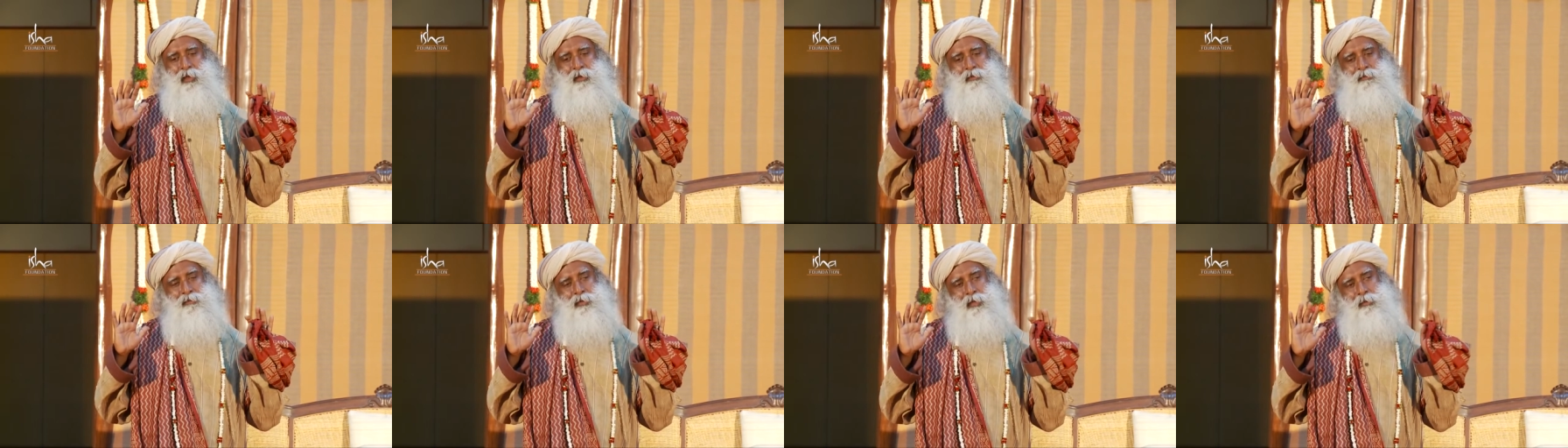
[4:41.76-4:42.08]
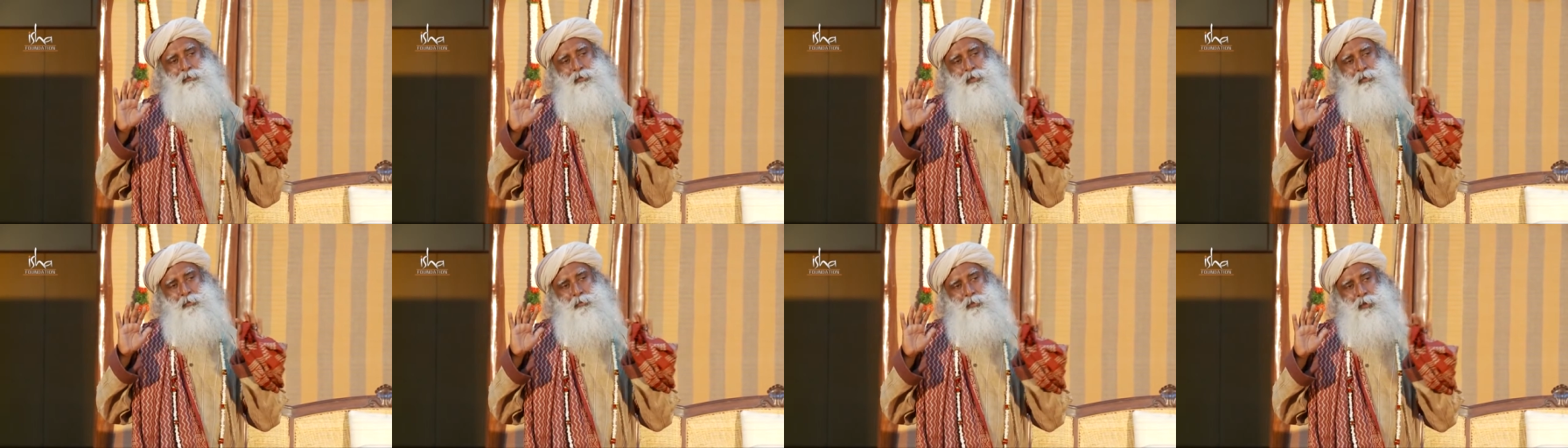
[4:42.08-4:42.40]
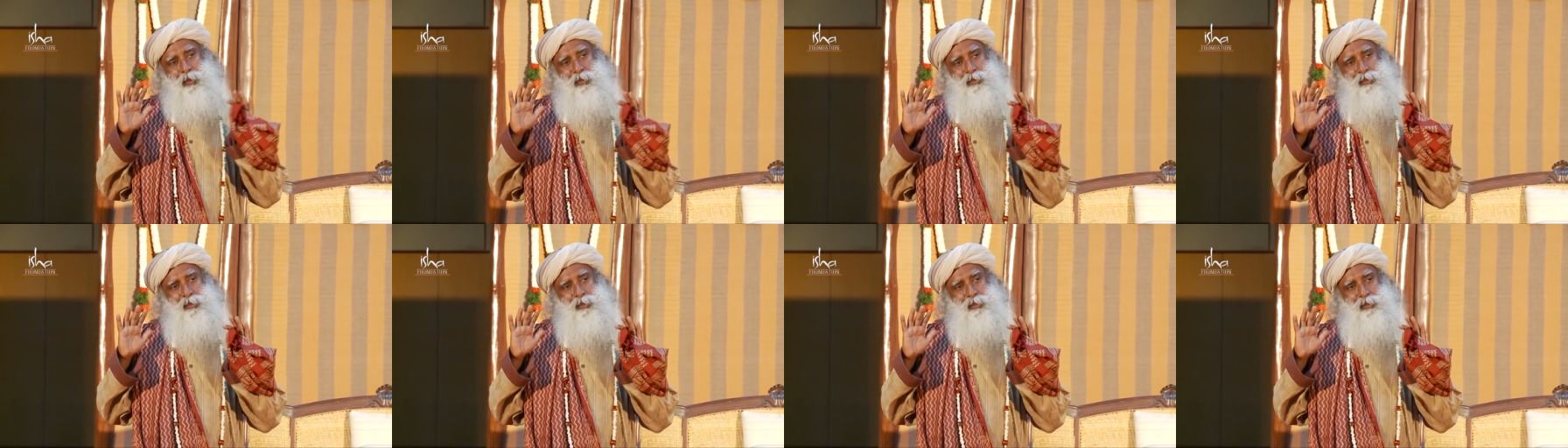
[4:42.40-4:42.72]
from the
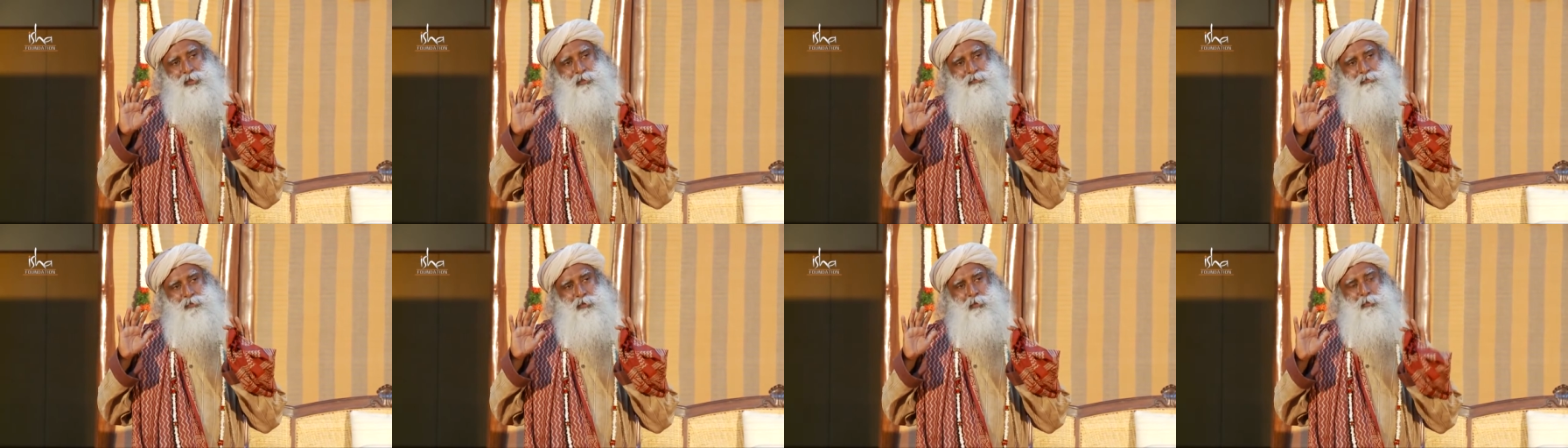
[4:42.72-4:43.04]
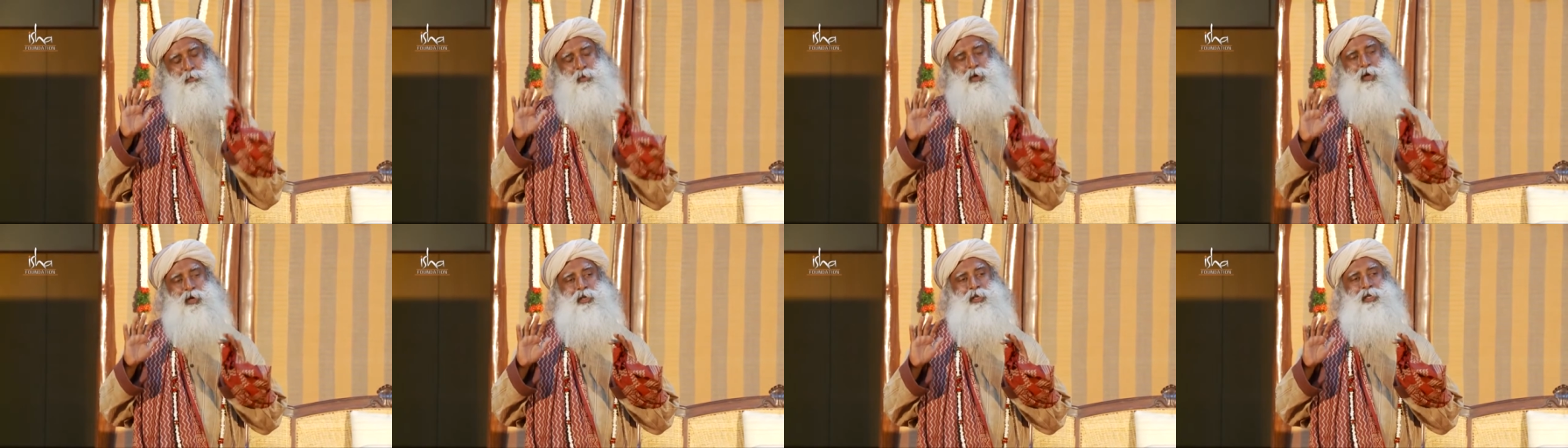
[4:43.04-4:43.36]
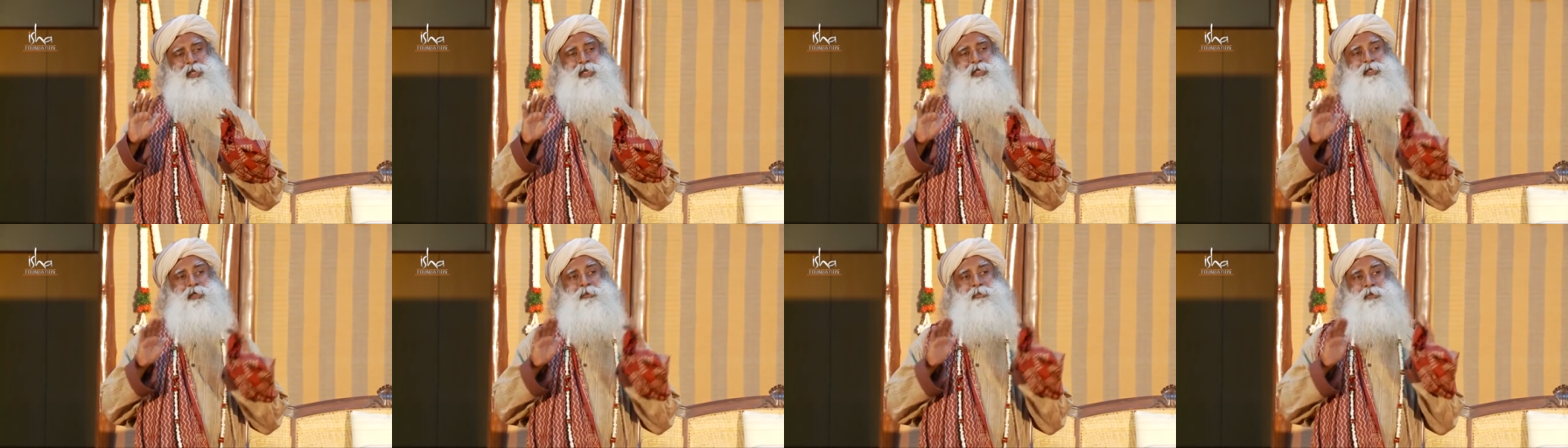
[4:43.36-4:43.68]
process of your
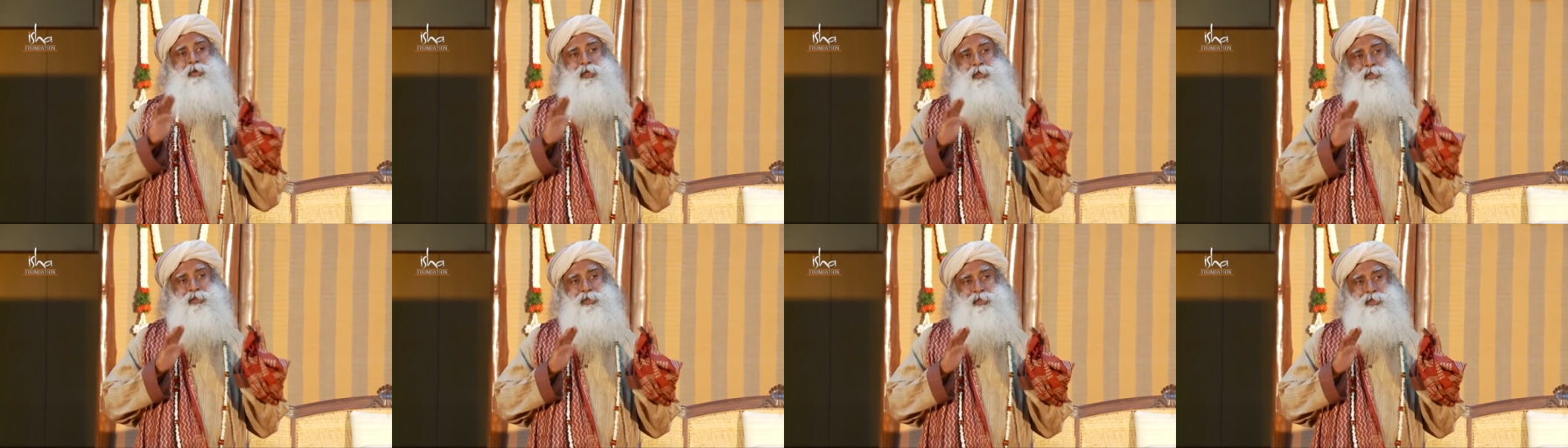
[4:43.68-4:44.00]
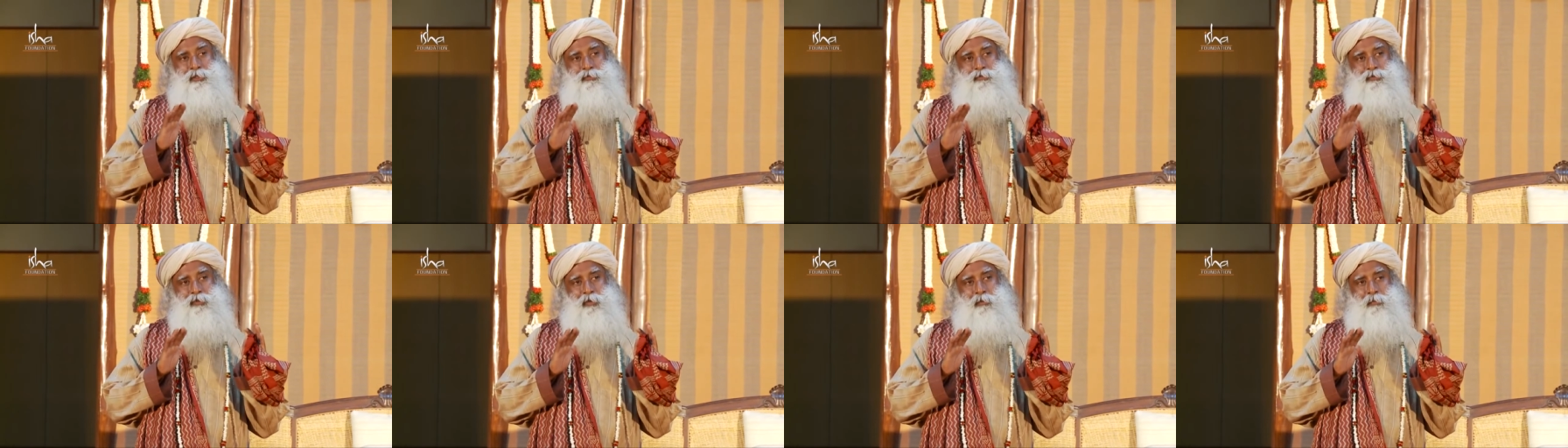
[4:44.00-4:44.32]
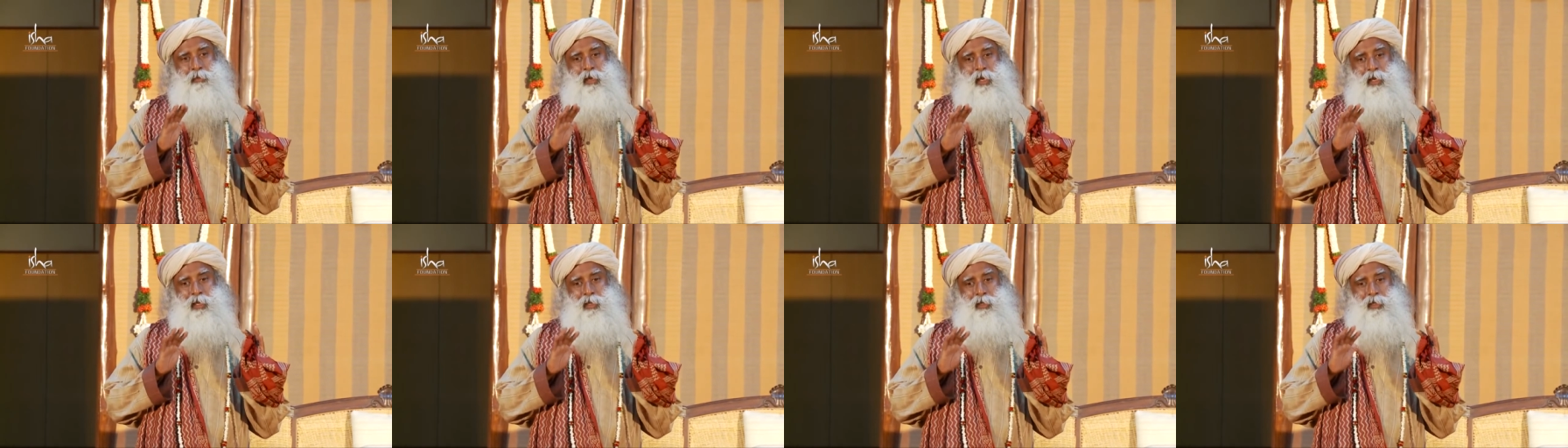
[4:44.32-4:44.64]
body and the process of your
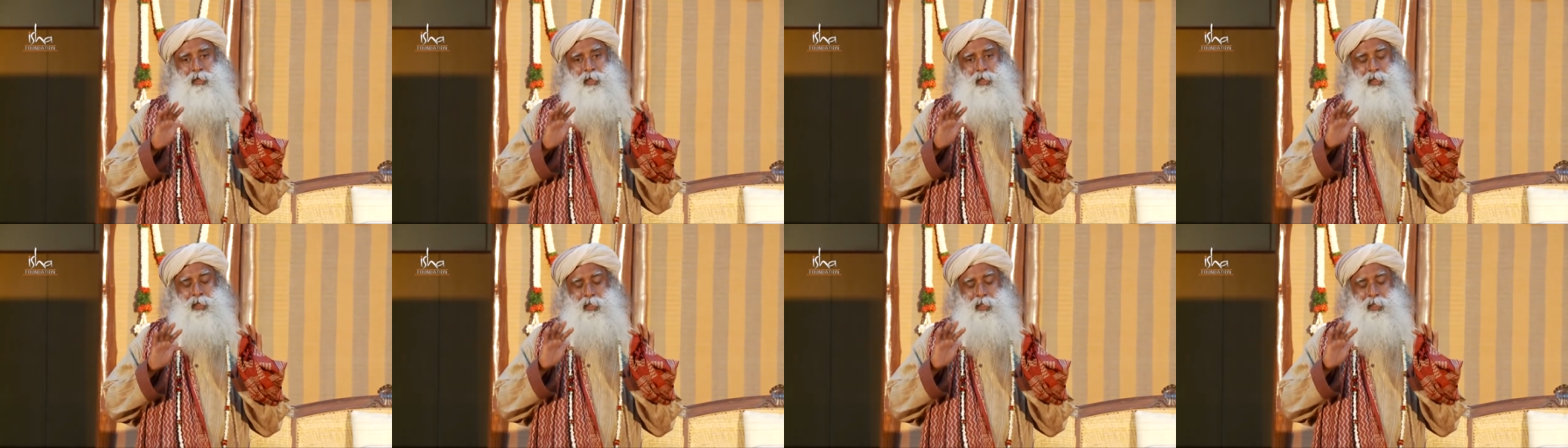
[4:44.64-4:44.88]
mind,